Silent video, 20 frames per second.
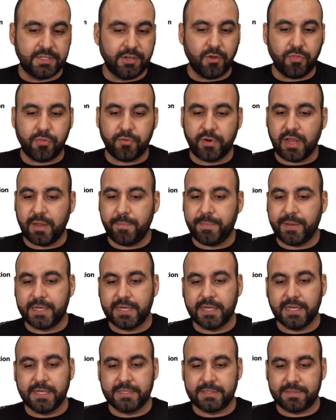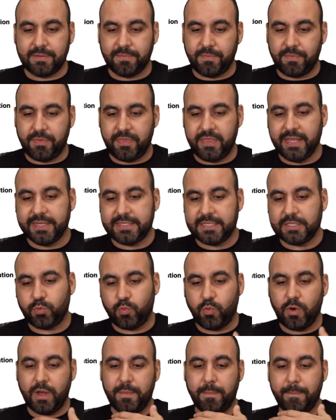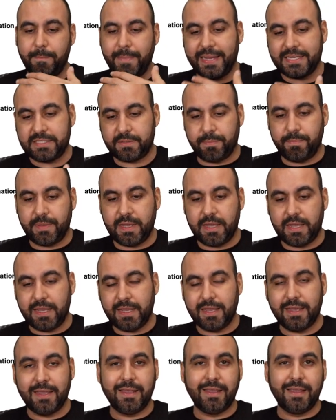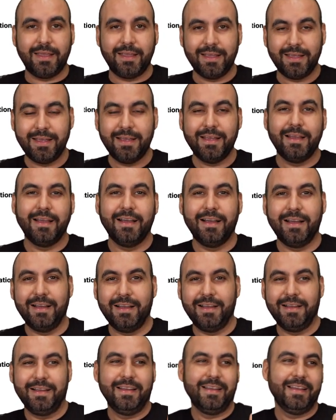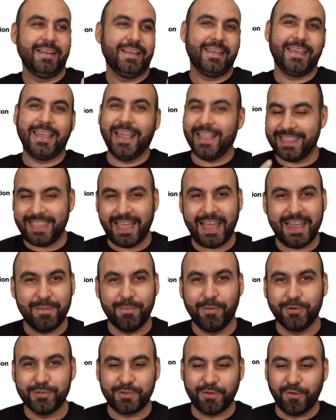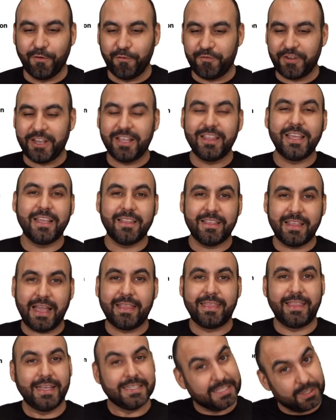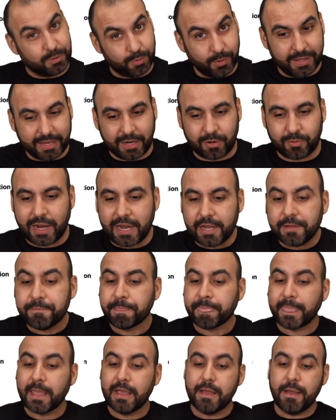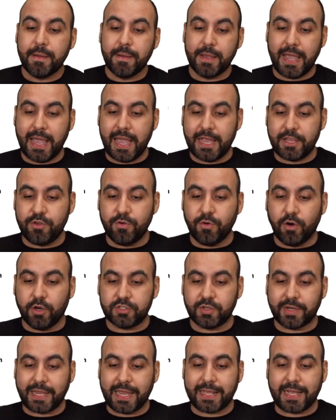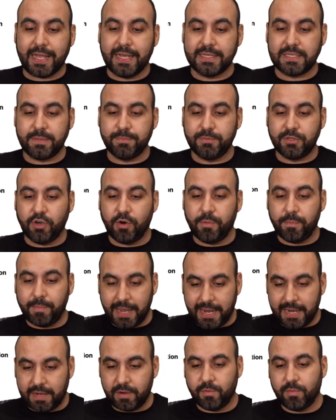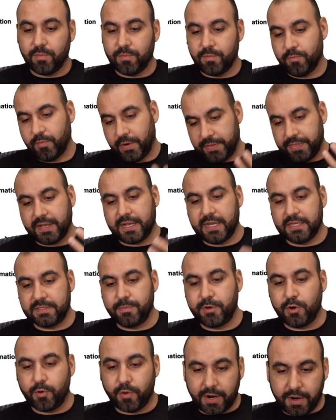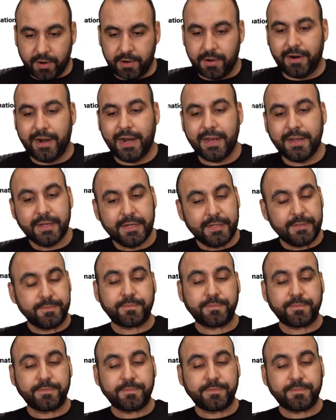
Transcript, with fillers: tier 3 because this is what makes me get that emotional feeling that this is really great. And you also get custom domain with the custom URL, all right?